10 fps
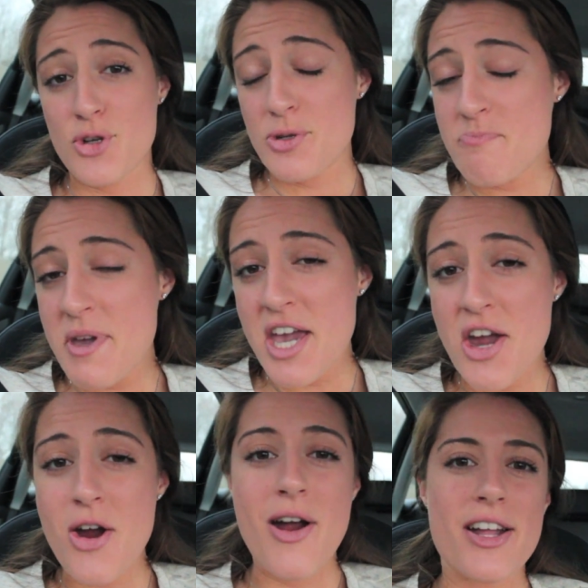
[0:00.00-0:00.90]
some
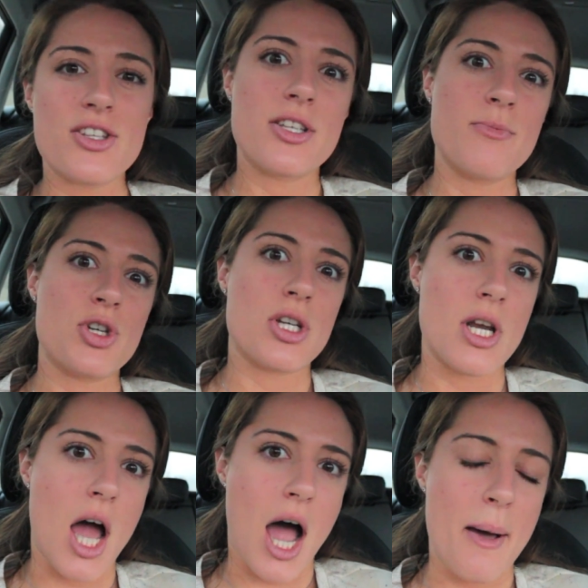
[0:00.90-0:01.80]
beer and some
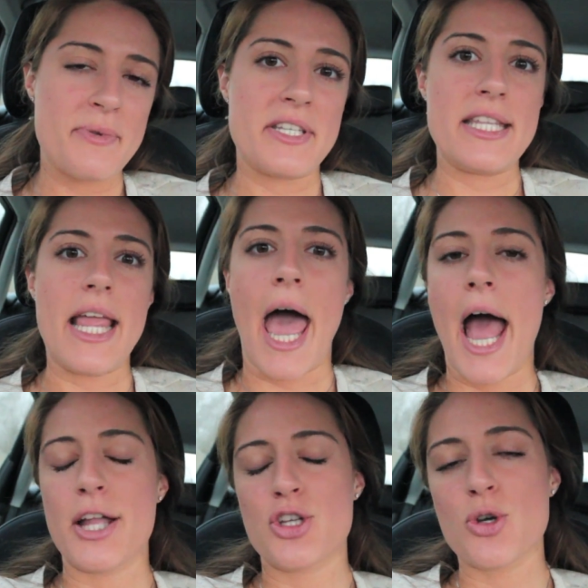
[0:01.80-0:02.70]
schnapps,
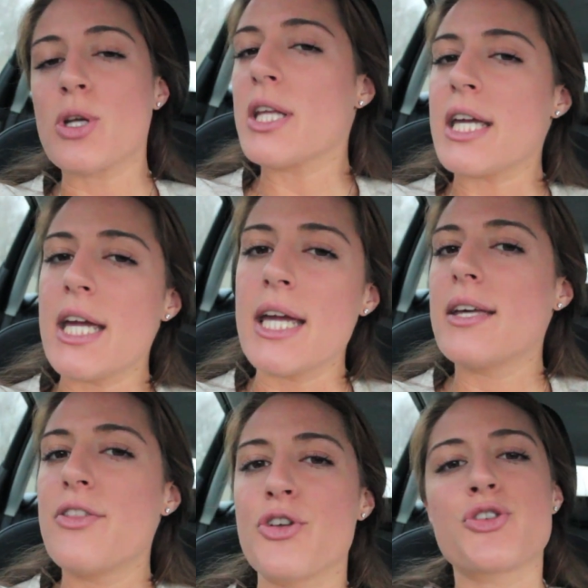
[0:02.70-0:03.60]
naturally,
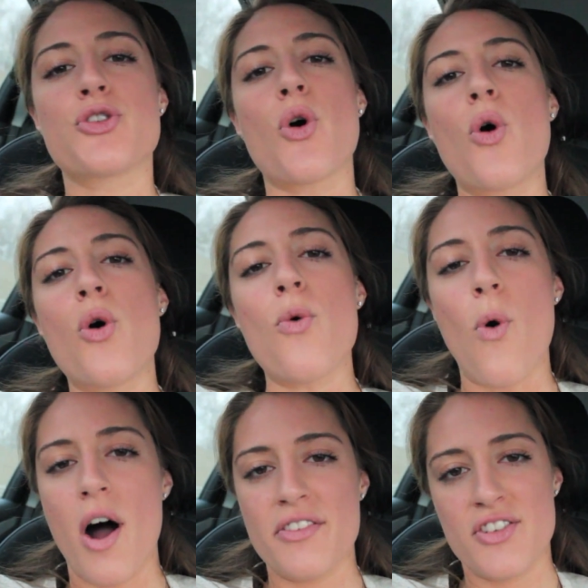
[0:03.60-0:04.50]
the soul
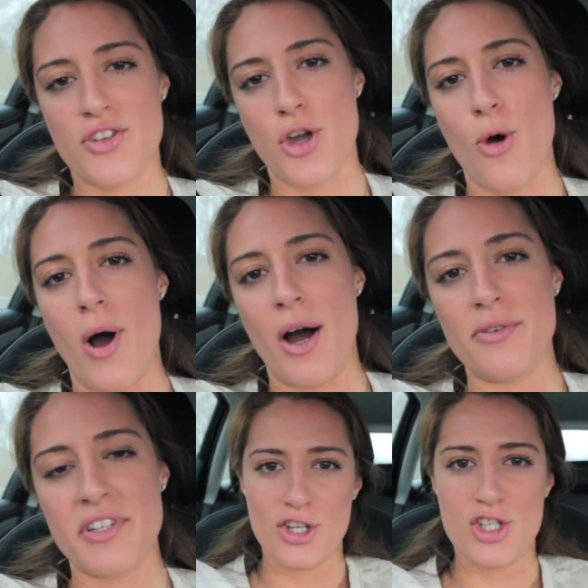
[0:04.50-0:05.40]
wants to go
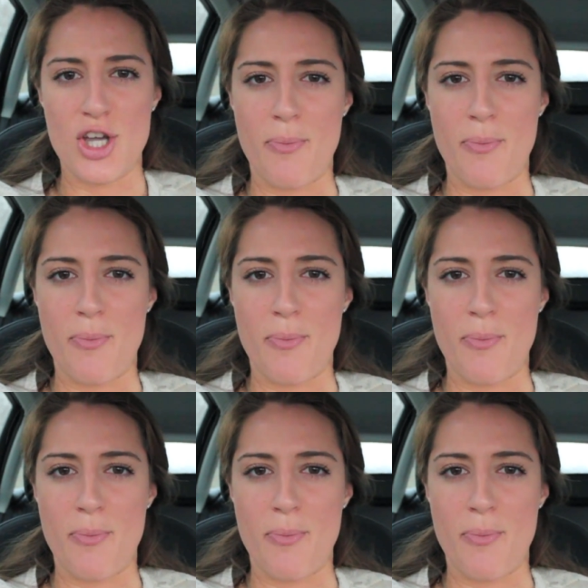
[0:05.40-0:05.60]
out to